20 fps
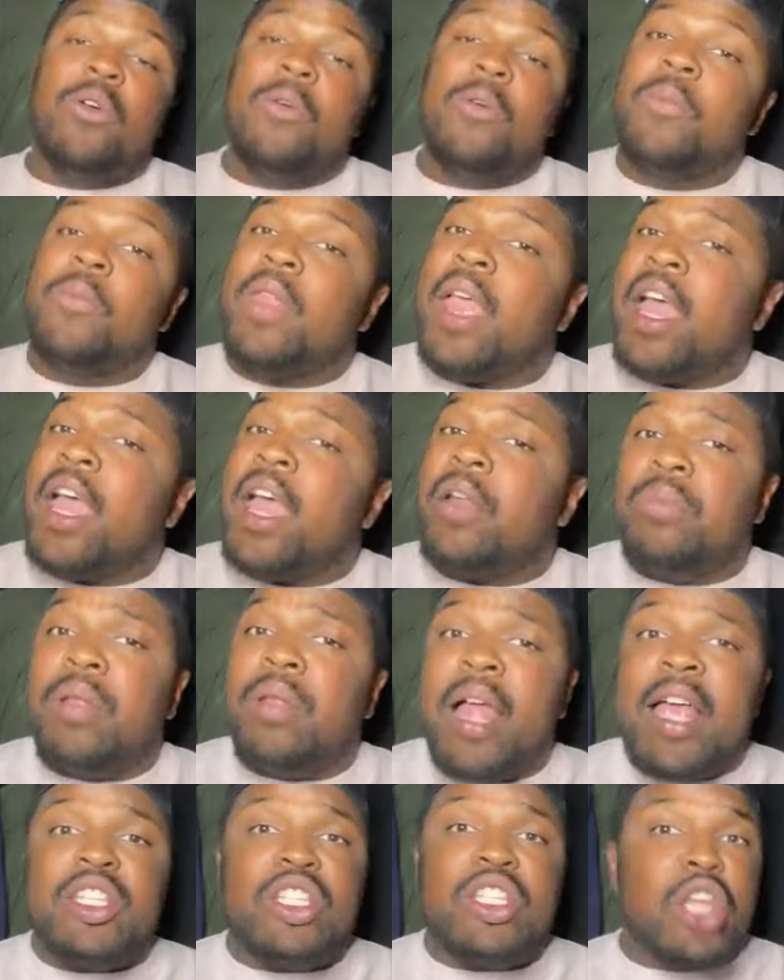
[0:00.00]
Well, had a
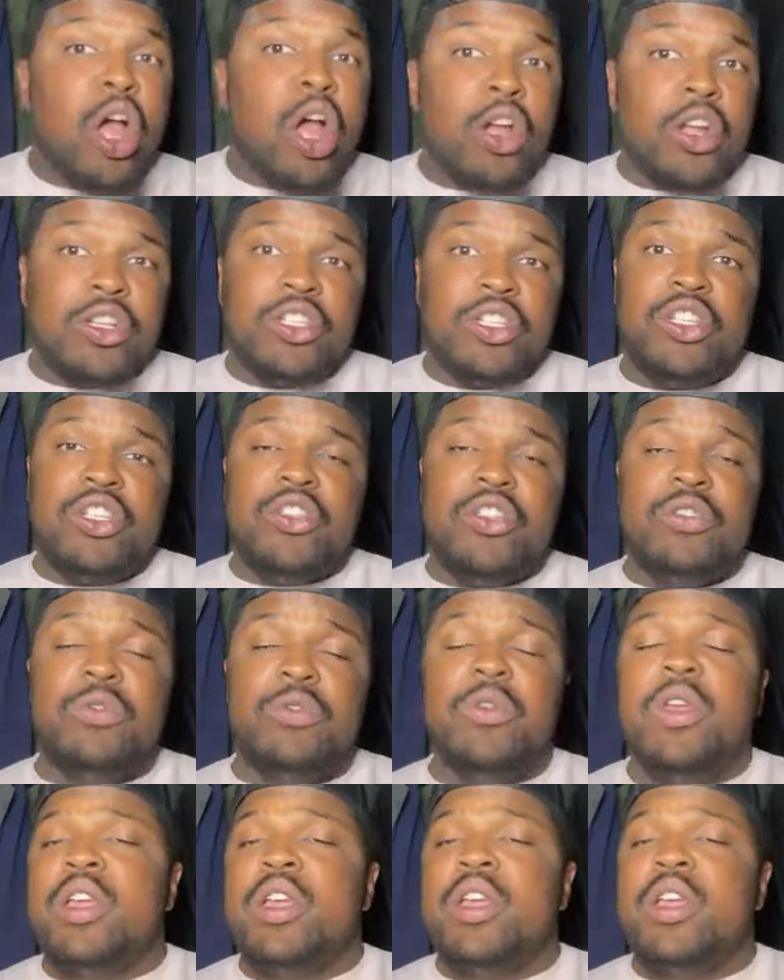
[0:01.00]
blast talking to you.